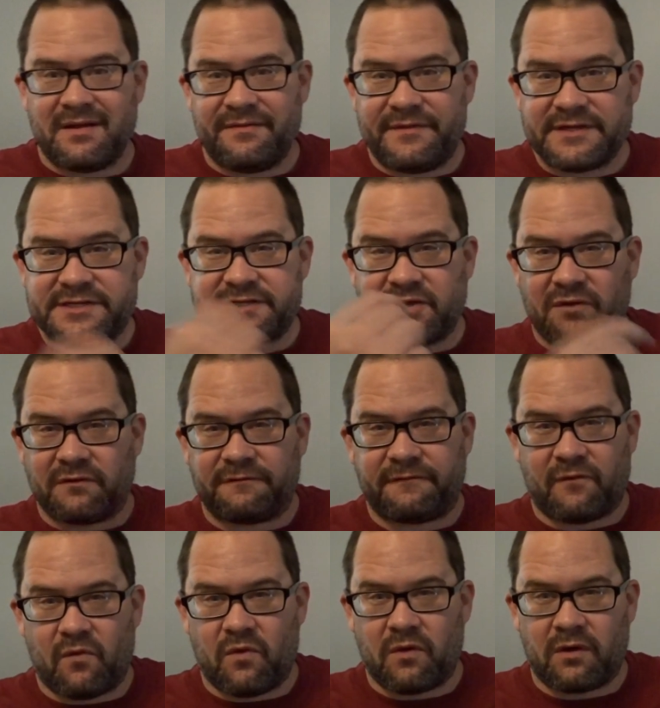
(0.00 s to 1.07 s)
this sold
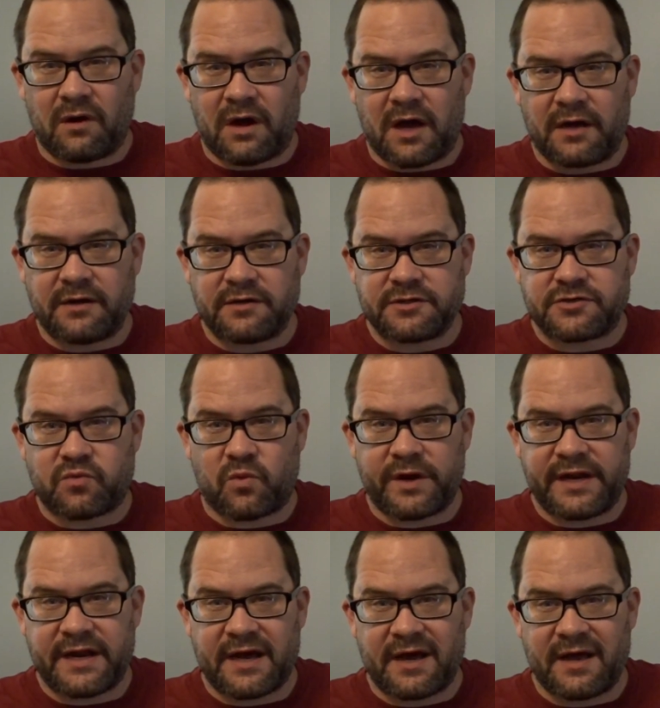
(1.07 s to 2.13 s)
for
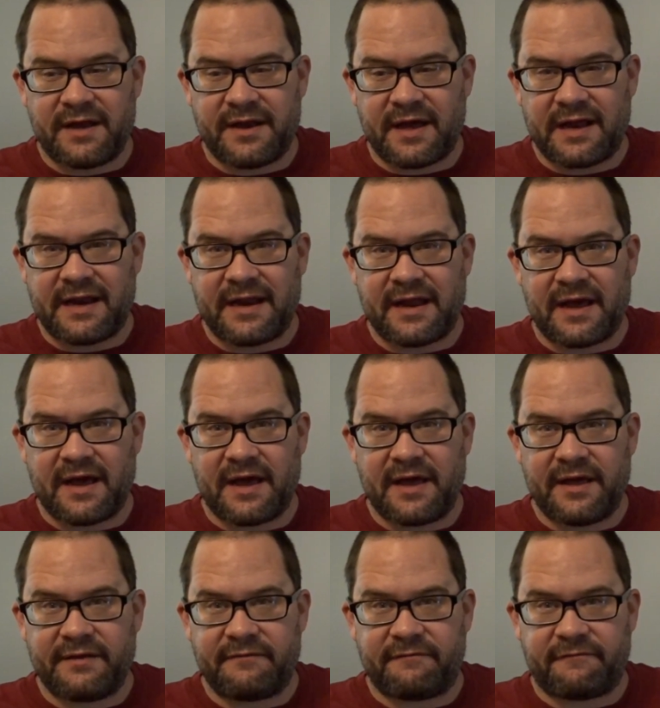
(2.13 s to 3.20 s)

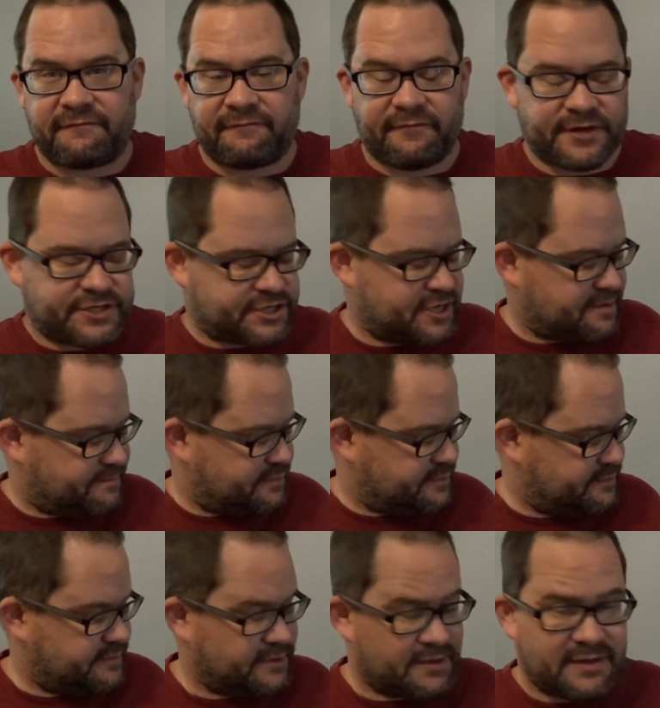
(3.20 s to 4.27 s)
$129.99 free ship.
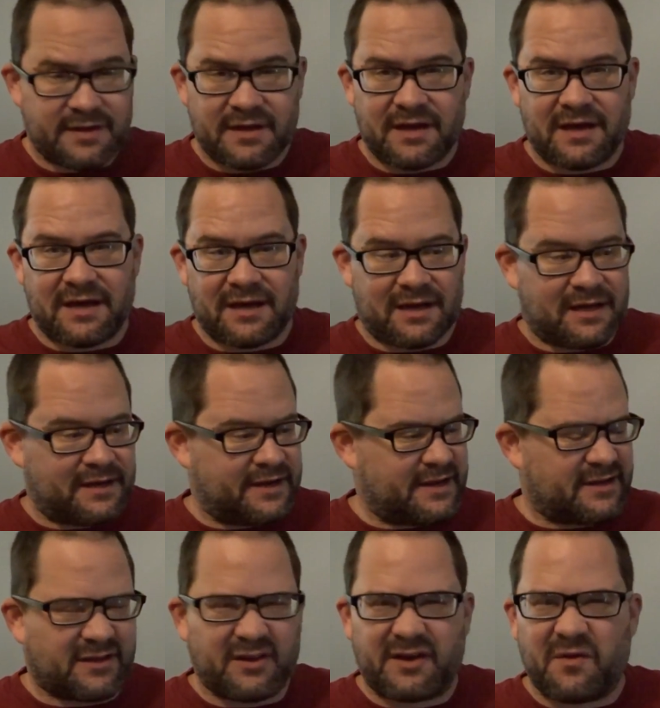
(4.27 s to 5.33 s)
I need
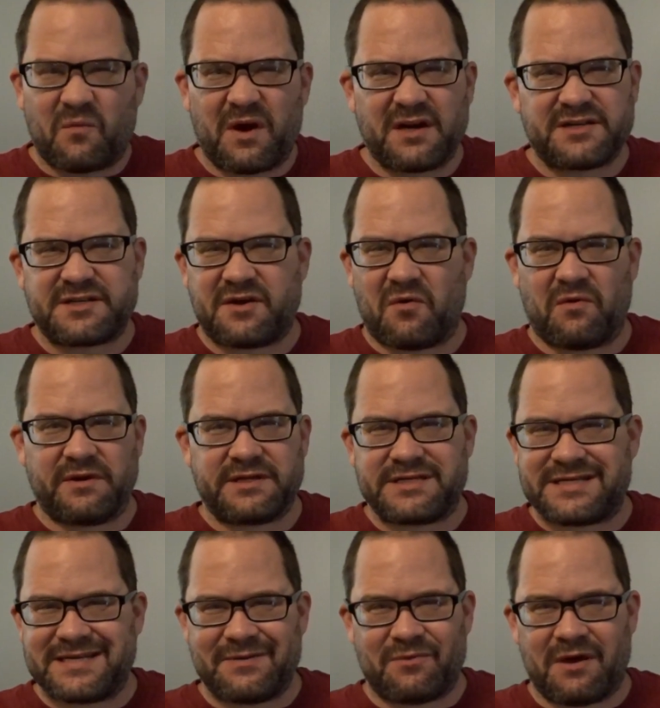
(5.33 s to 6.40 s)
to look at where it's going to
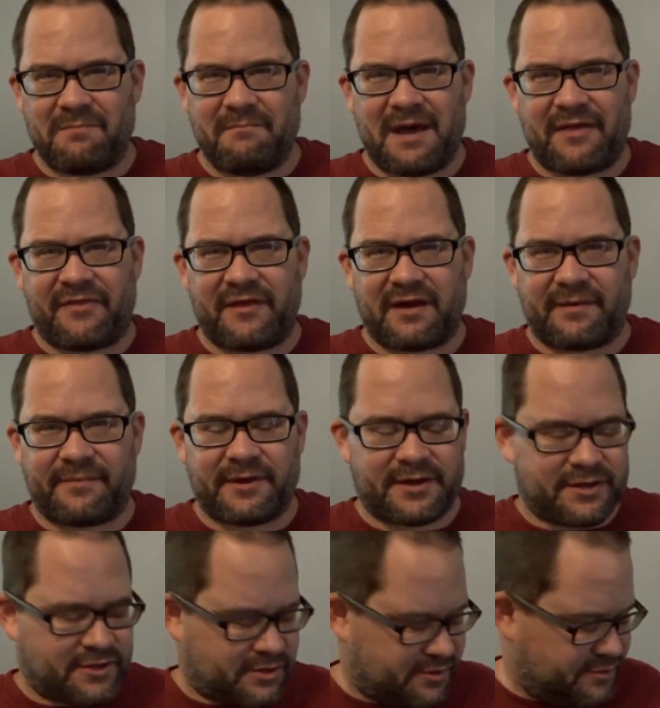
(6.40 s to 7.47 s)
see what method I'm going
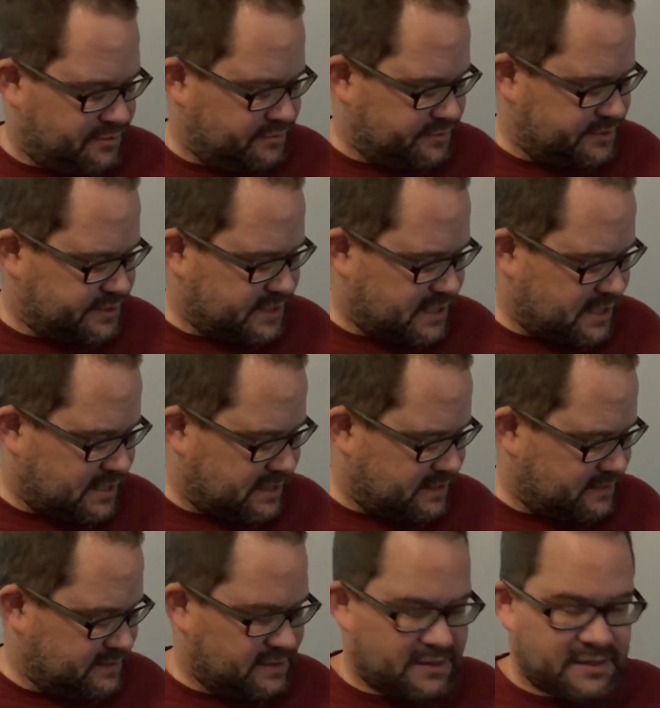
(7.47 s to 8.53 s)
to use to